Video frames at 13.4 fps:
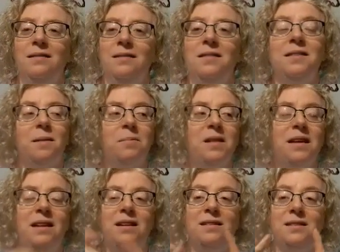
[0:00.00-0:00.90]

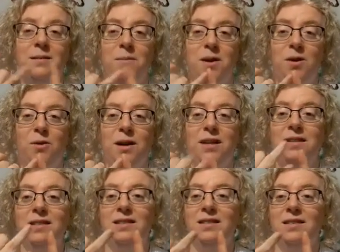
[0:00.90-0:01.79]
something needs to be
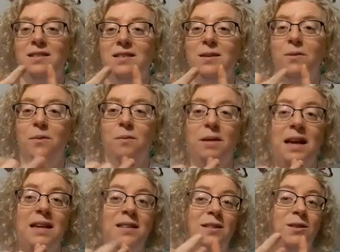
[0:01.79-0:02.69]
greased,
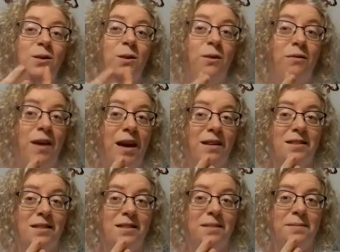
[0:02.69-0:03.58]
replaced, or
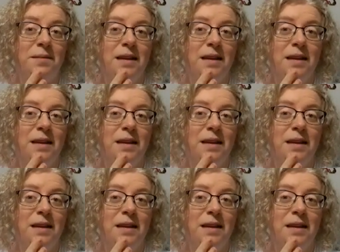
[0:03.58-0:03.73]
fixed.